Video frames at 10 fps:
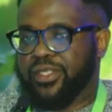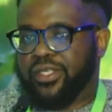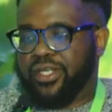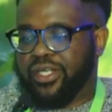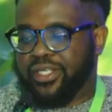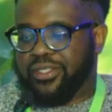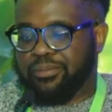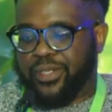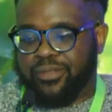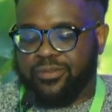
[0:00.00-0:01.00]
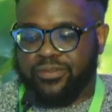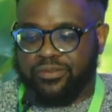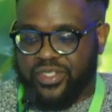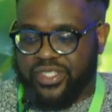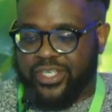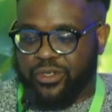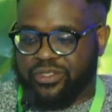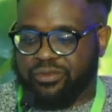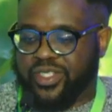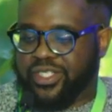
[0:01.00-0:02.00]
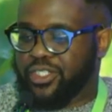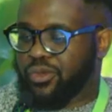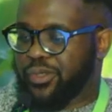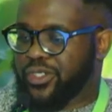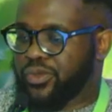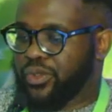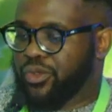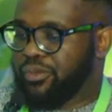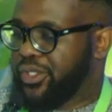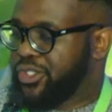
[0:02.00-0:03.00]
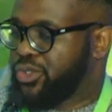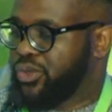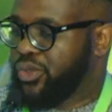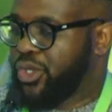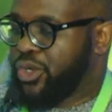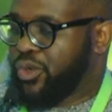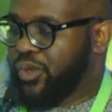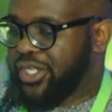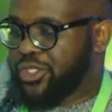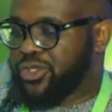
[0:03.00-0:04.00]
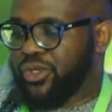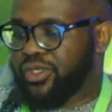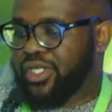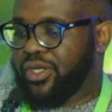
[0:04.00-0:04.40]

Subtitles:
the plums, various cultivars in Robertson compared to Wellington,